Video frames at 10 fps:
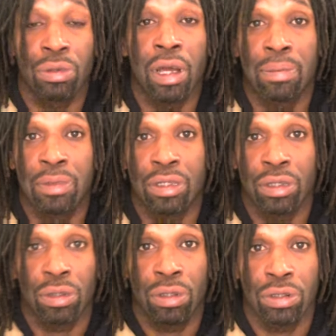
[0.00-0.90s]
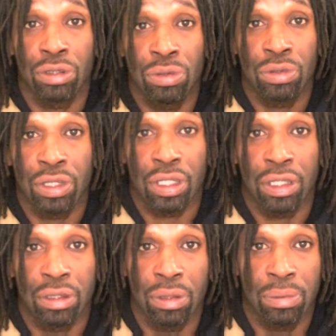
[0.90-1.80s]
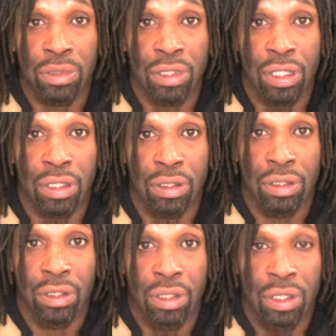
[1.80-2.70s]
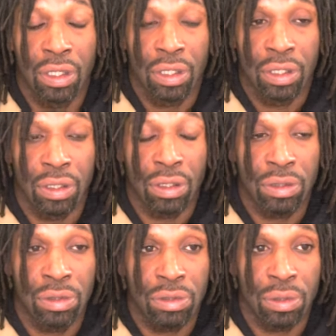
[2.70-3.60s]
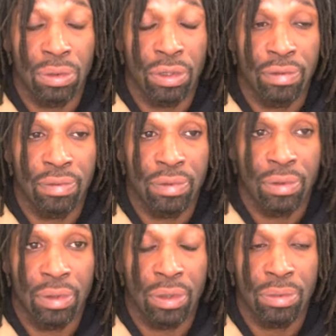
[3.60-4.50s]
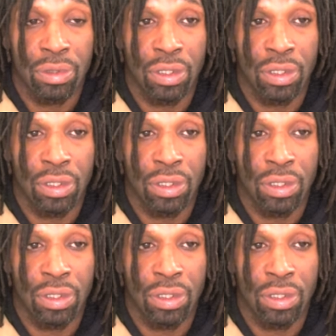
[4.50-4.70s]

have grabbed and gone and used again, you know what I'm saying? You know, I knew I would have, you know what I'm